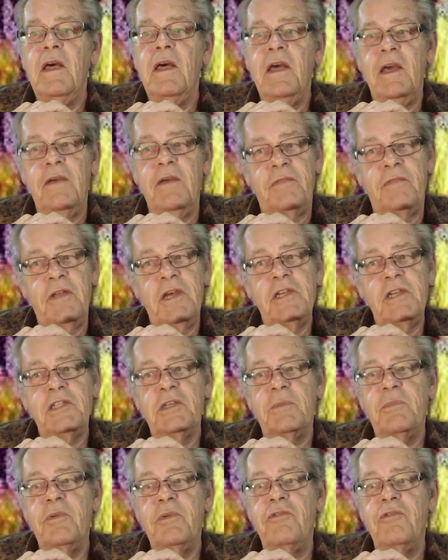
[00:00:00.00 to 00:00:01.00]
If there's a
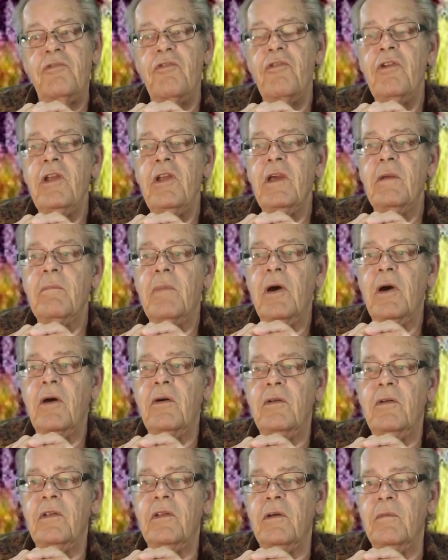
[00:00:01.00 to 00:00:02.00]
protruding
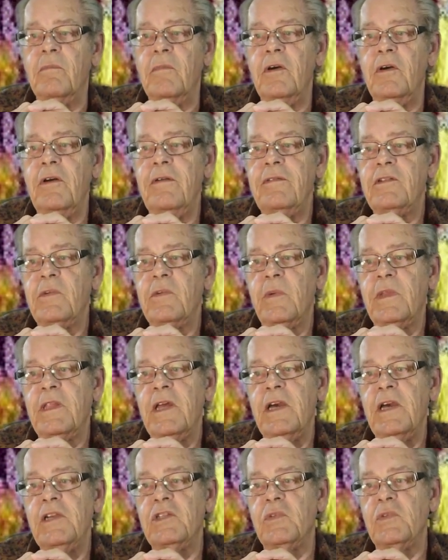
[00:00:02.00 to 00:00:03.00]
bone that moves when
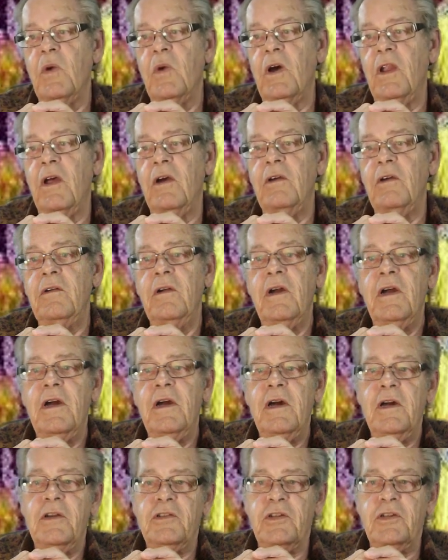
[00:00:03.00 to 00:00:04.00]
they swallow,
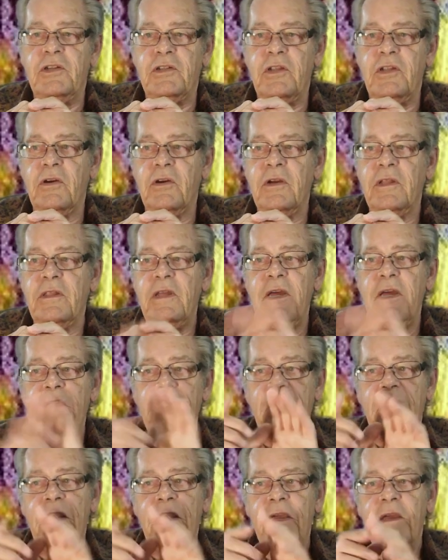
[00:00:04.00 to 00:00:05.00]
just look at their
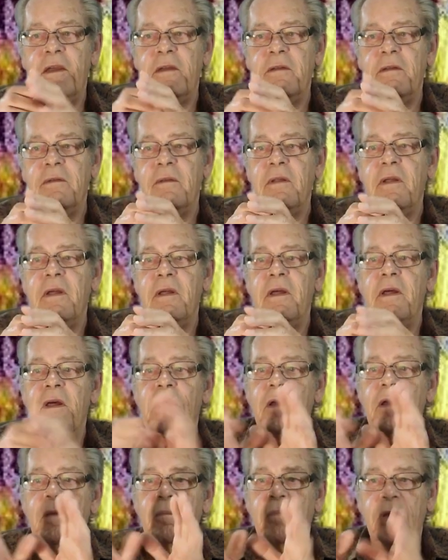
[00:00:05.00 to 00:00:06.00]
neck.
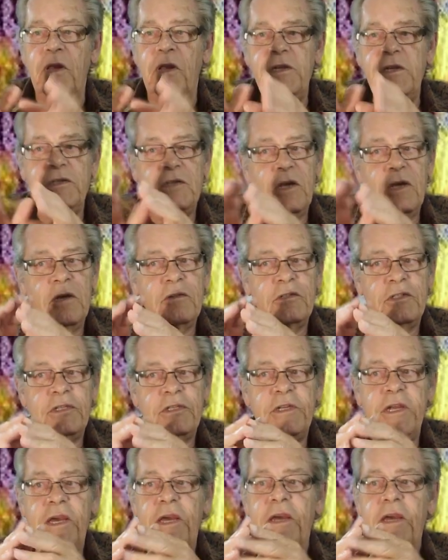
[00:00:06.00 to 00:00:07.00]
Please don't
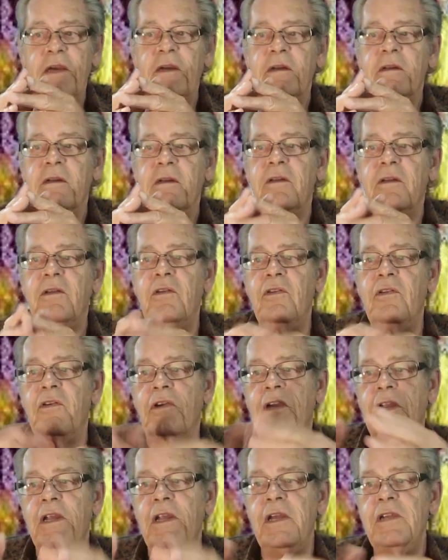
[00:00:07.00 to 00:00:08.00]
stare. You
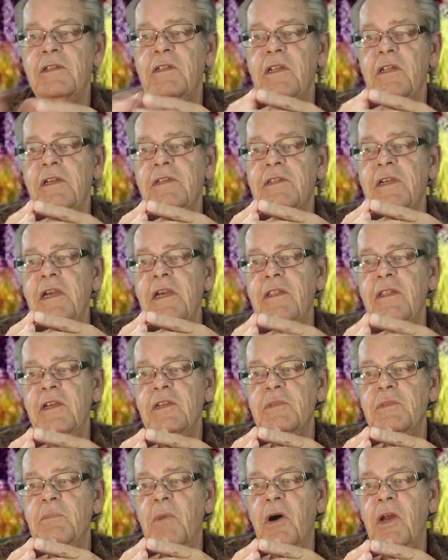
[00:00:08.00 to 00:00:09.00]
can easily see
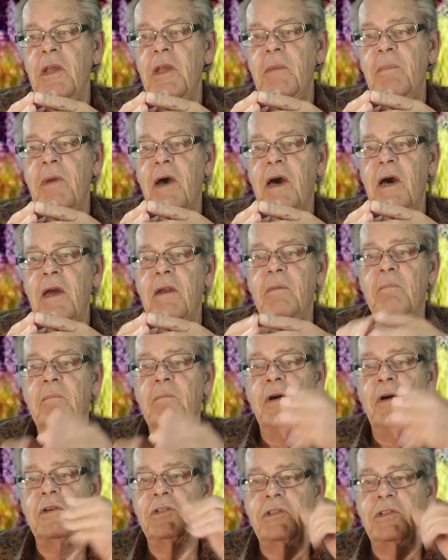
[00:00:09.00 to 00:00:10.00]
this body part
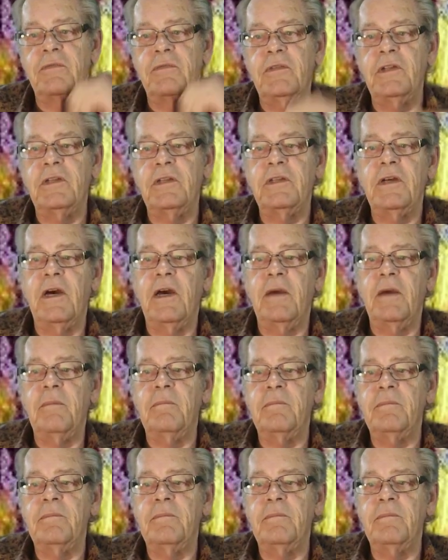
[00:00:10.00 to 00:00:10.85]
most of the time.